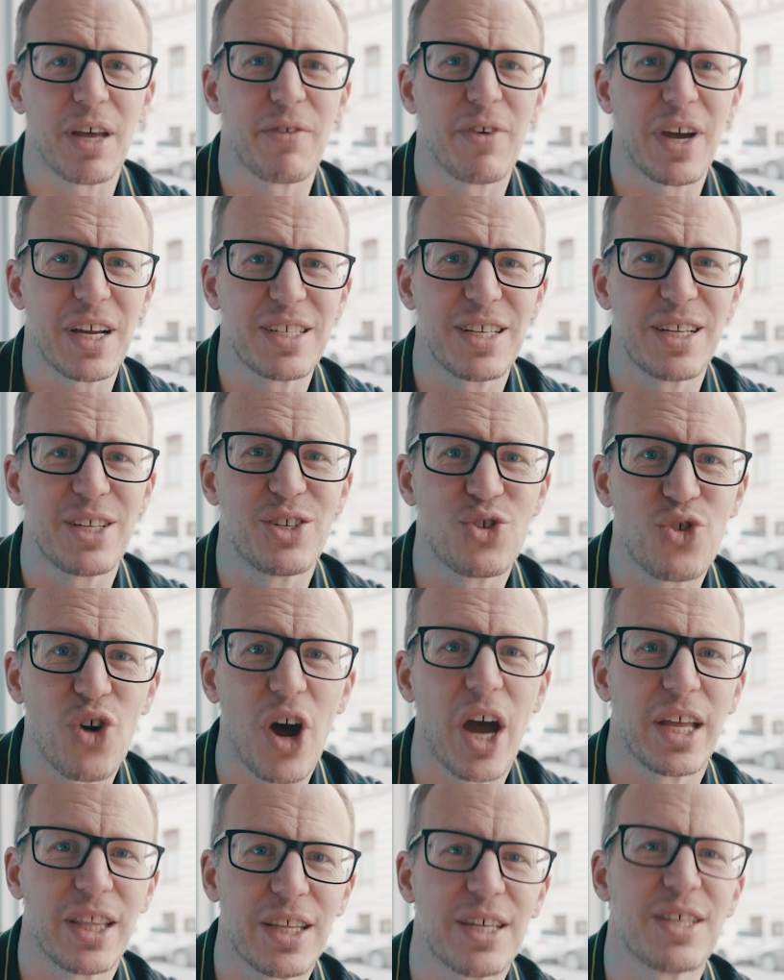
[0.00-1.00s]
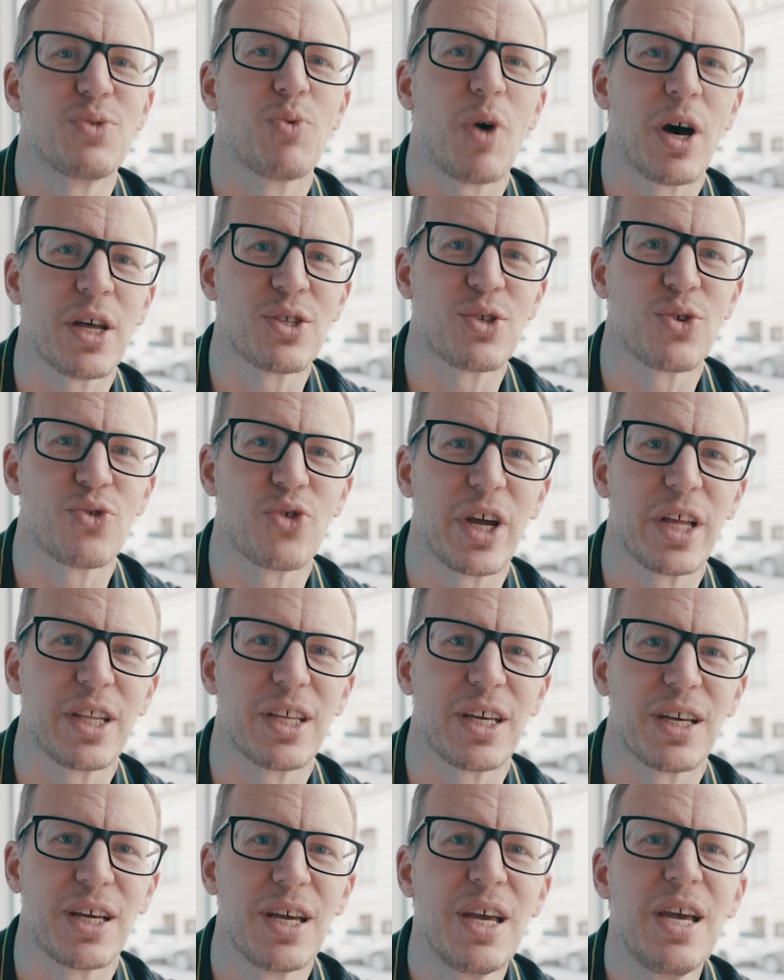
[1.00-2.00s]
I've actually tried this once
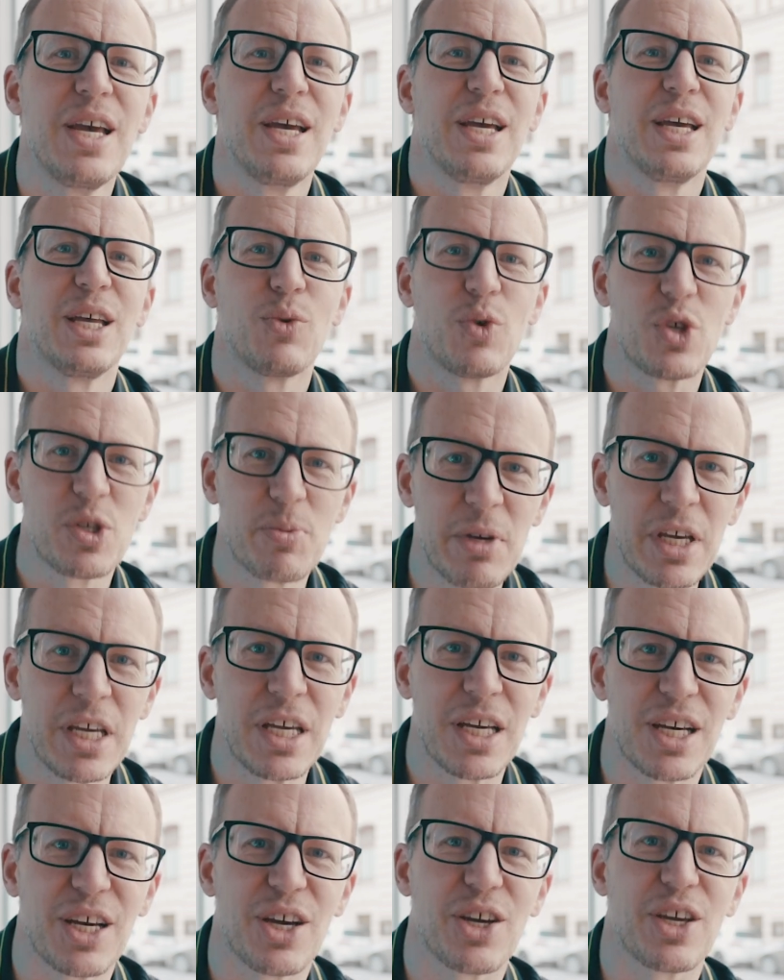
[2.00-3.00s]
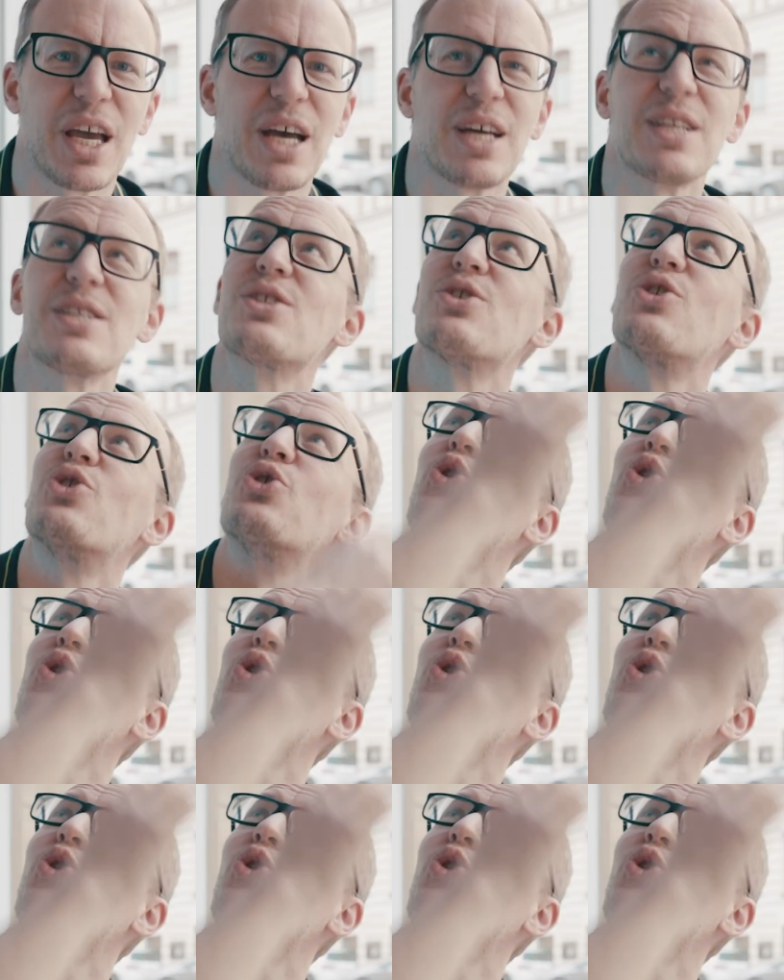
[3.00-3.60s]
already. It was me against the